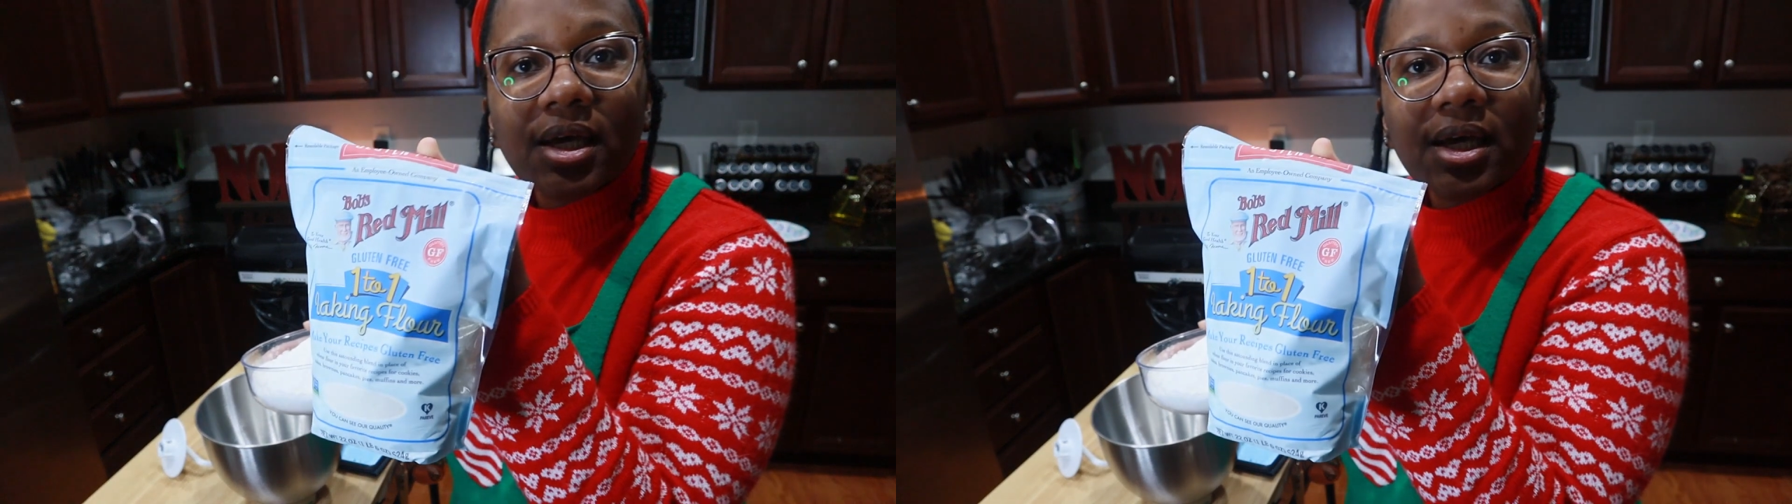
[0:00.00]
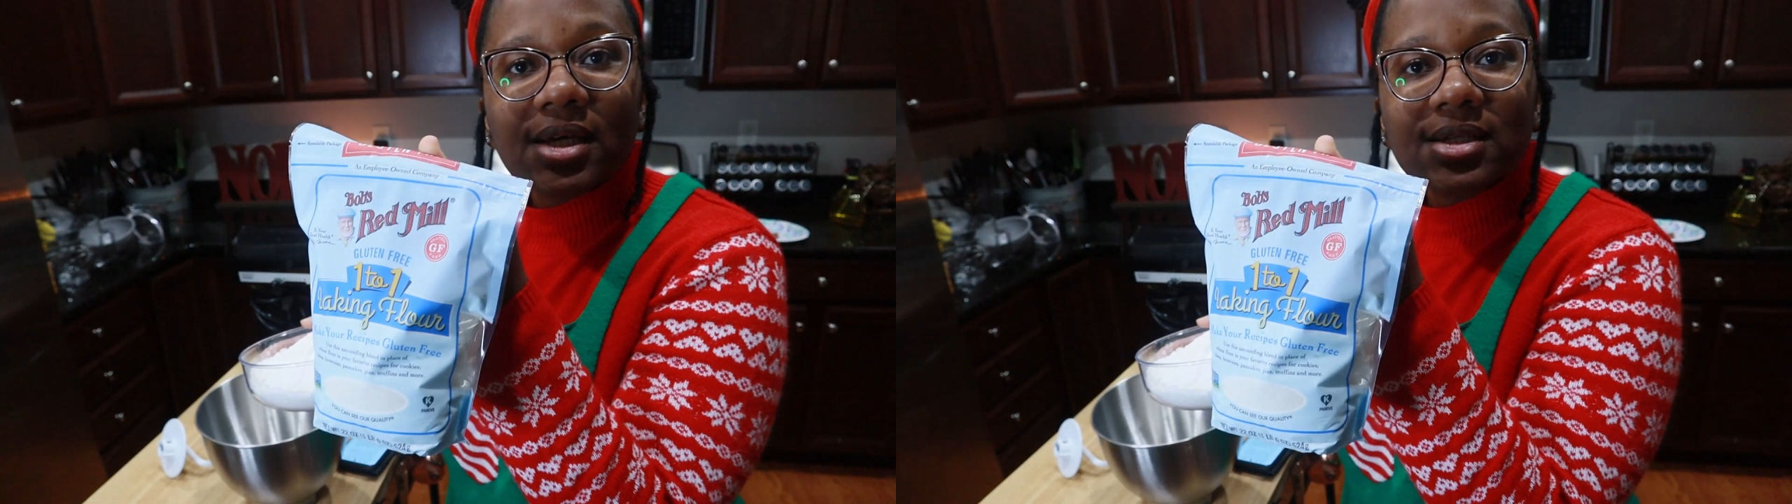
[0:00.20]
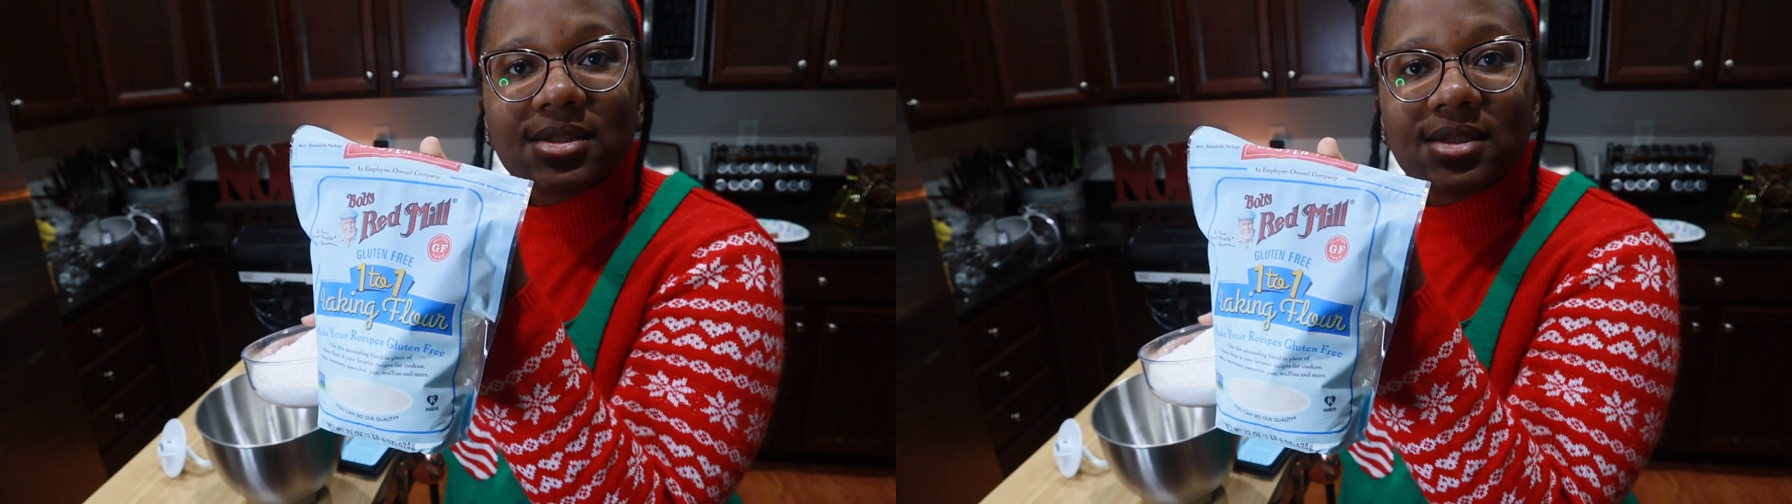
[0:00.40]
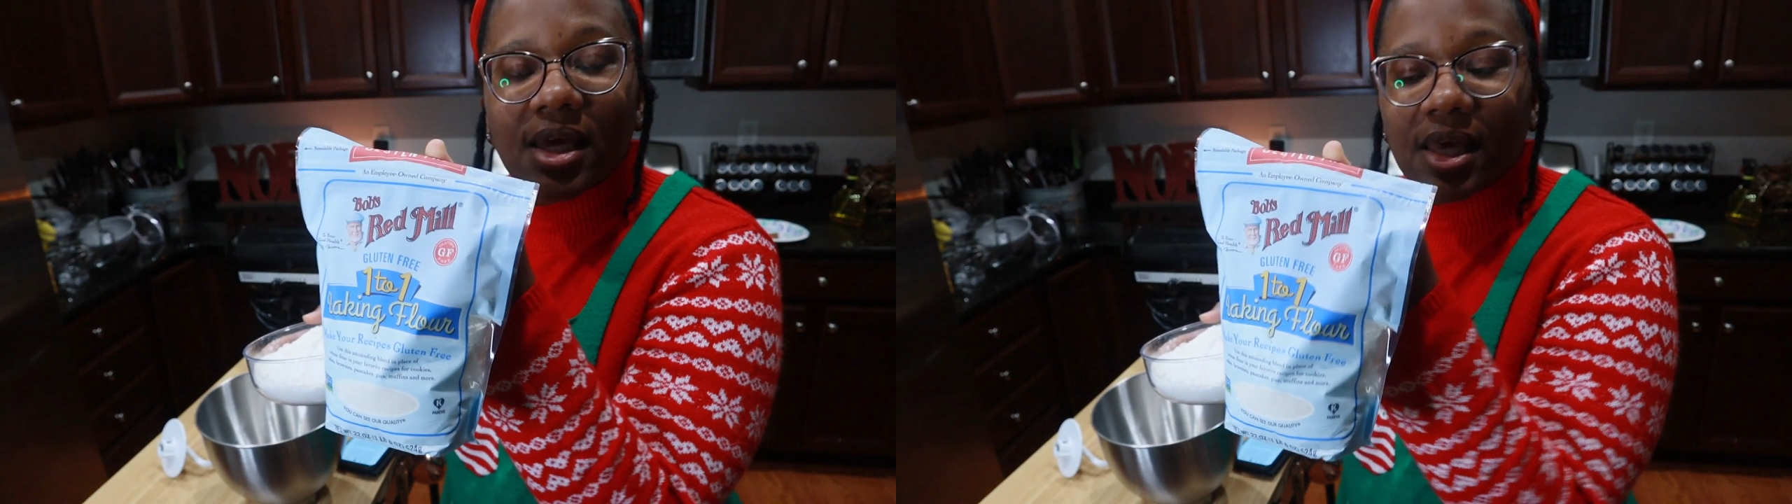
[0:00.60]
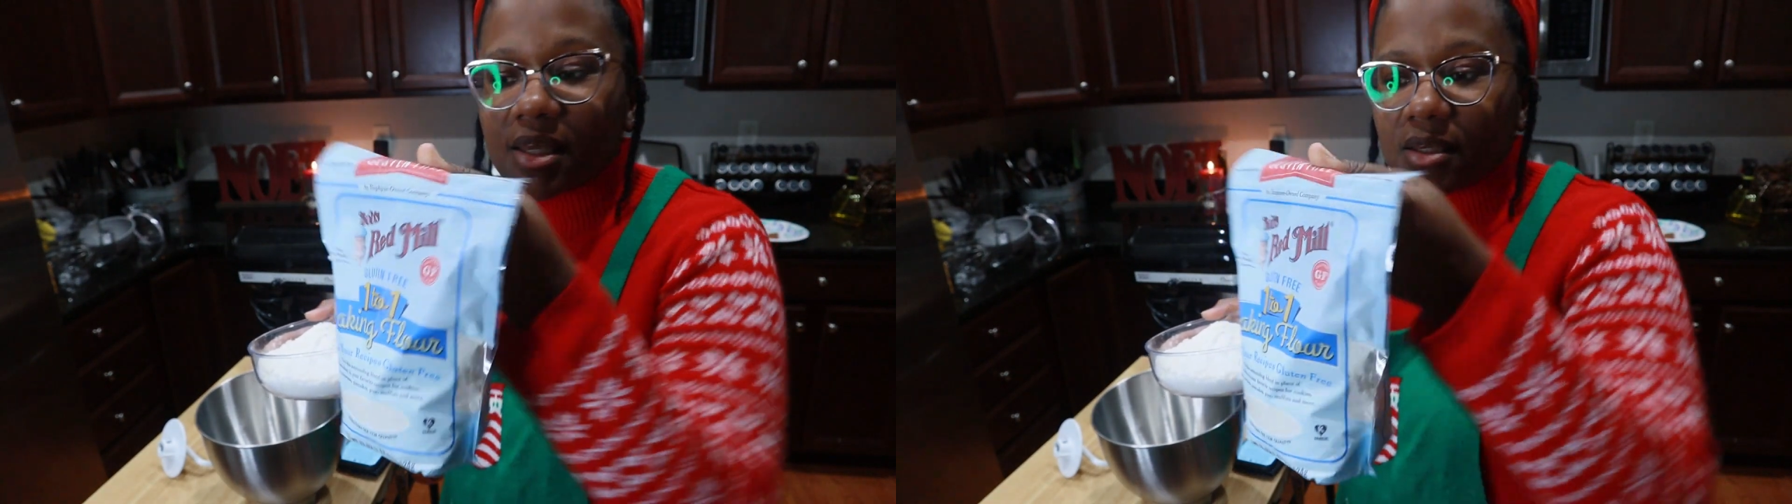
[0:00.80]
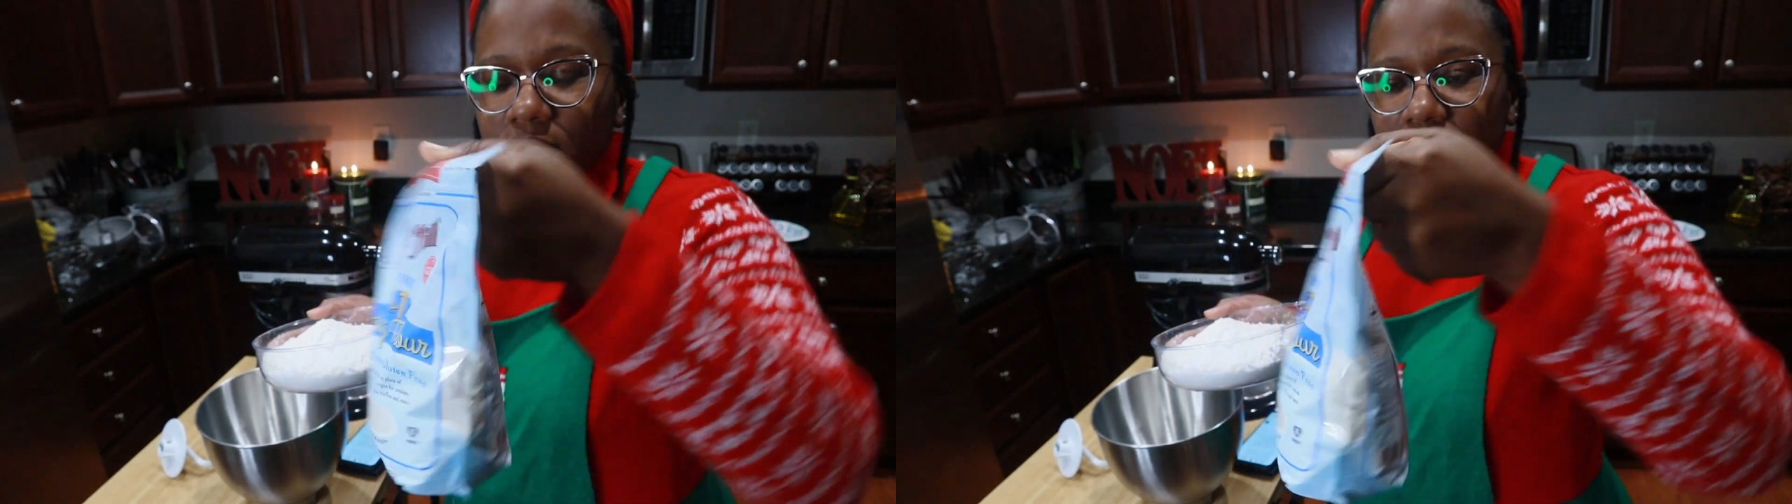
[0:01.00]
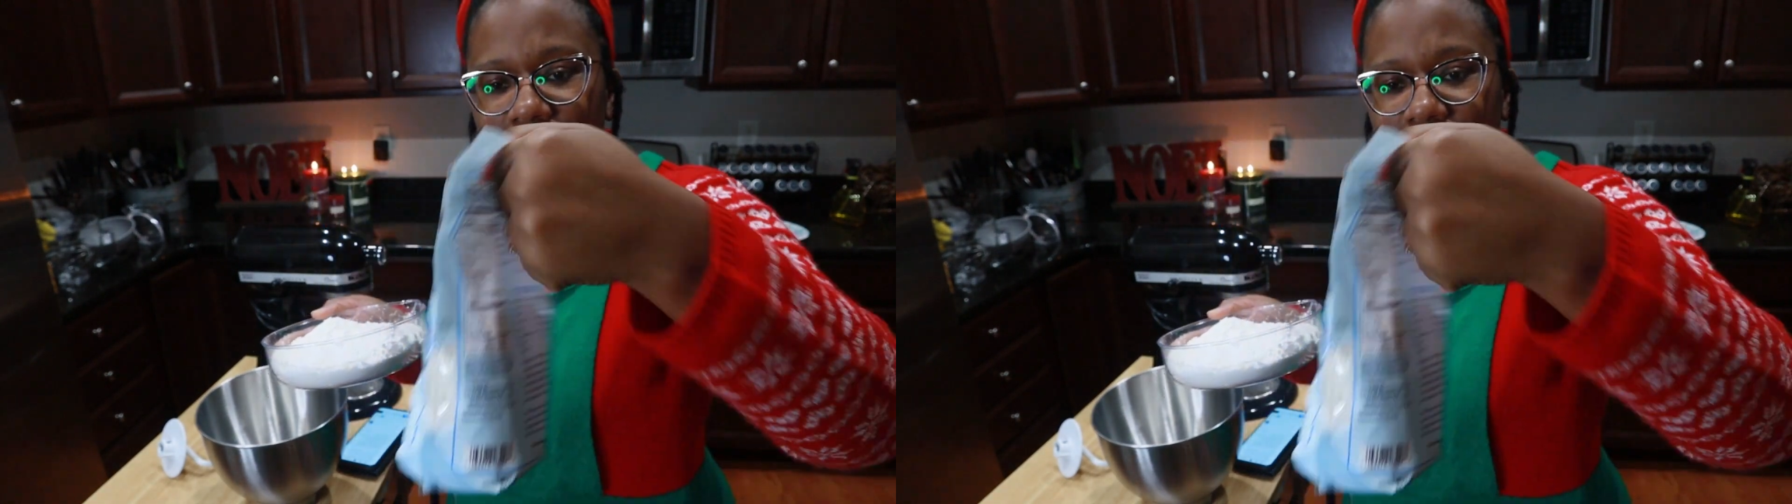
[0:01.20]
is the